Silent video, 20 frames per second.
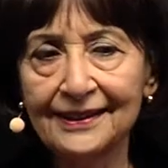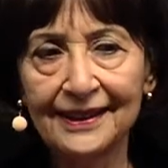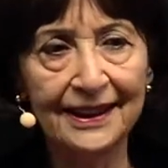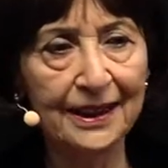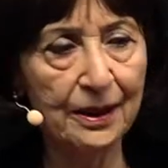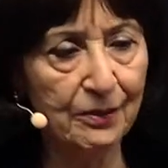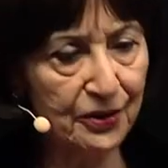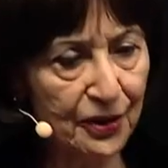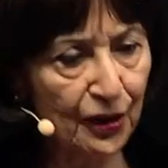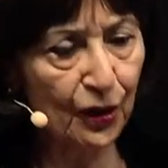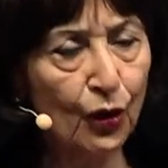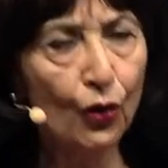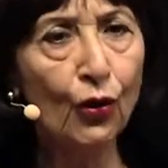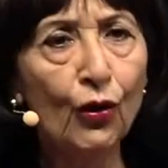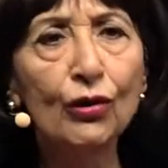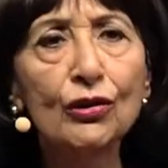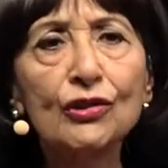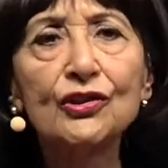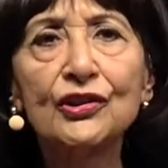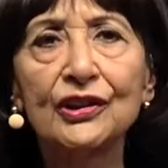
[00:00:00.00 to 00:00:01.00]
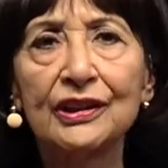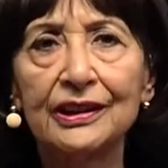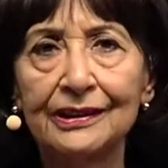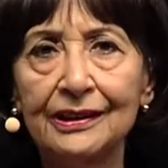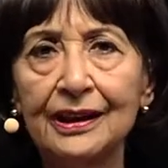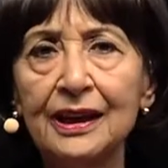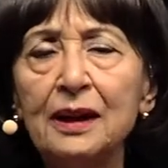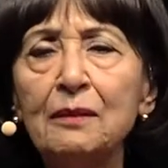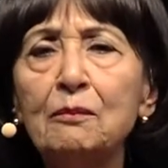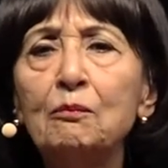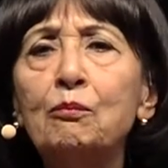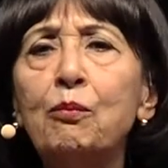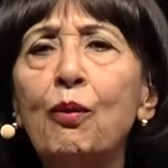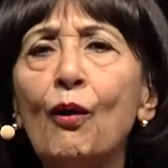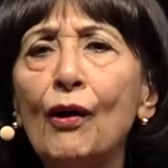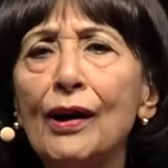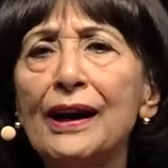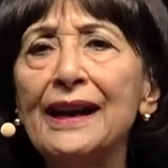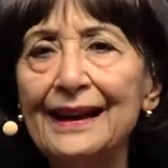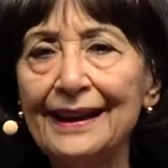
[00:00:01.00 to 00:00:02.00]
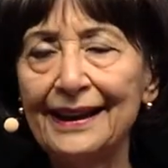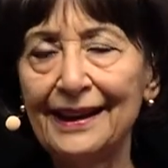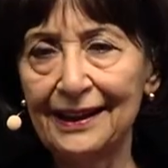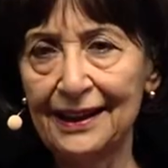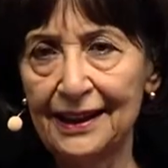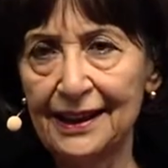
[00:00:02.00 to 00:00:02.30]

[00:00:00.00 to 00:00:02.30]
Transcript: and there was a cauldron boiling.